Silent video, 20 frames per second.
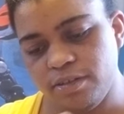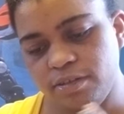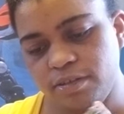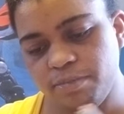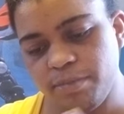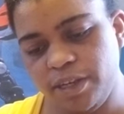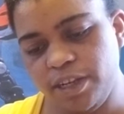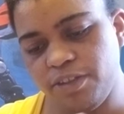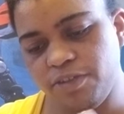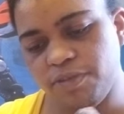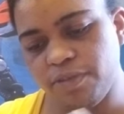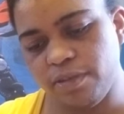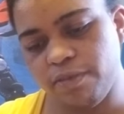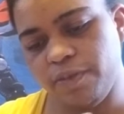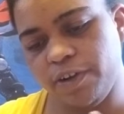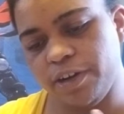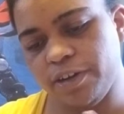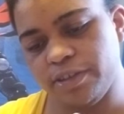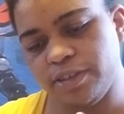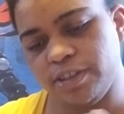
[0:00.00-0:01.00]
But it's
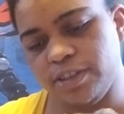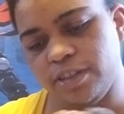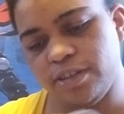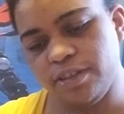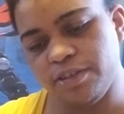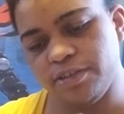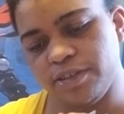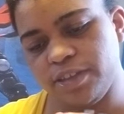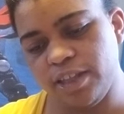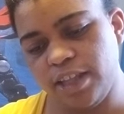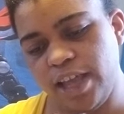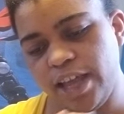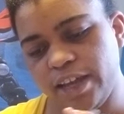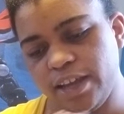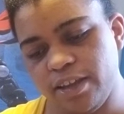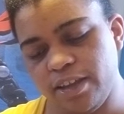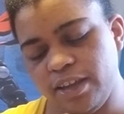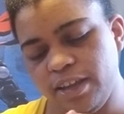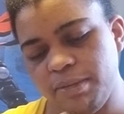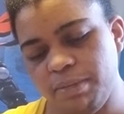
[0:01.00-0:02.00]
reversed, so there's a lack
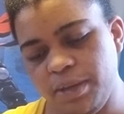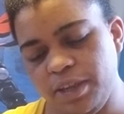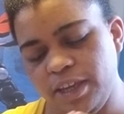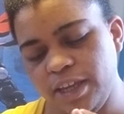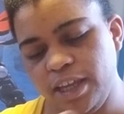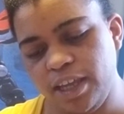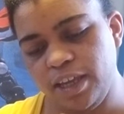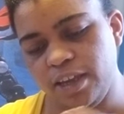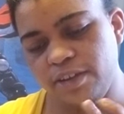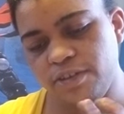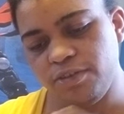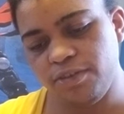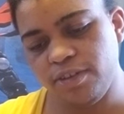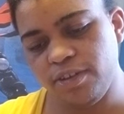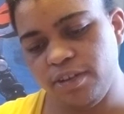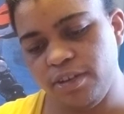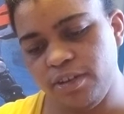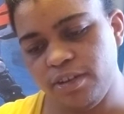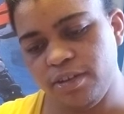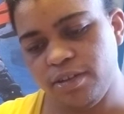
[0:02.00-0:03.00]
of
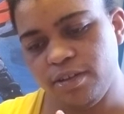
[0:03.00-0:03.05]
communication.